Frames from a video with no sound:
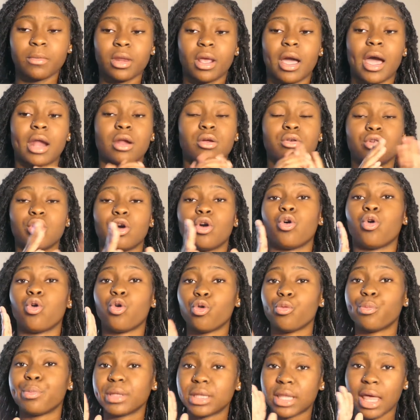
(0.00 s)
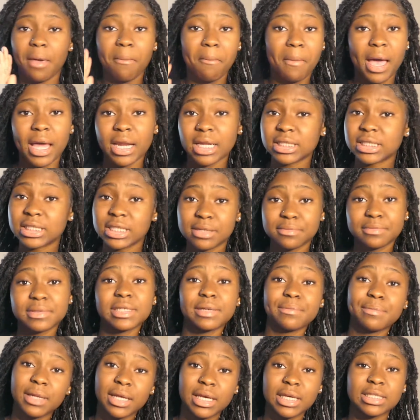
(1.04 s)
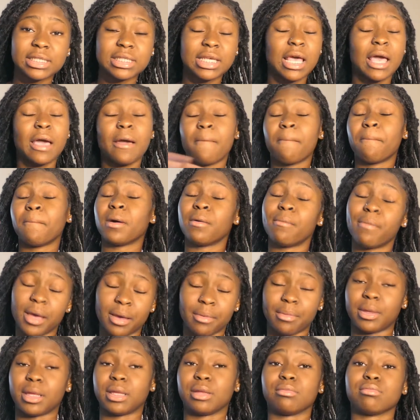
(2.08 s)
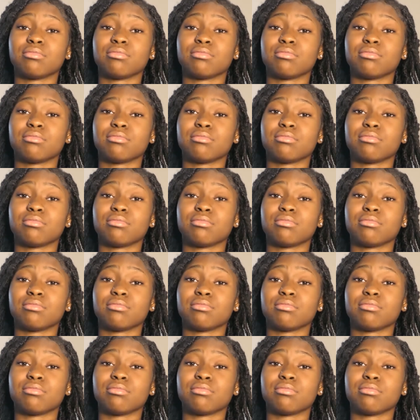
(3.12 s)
I don't know who put their mind into them templates, but baby,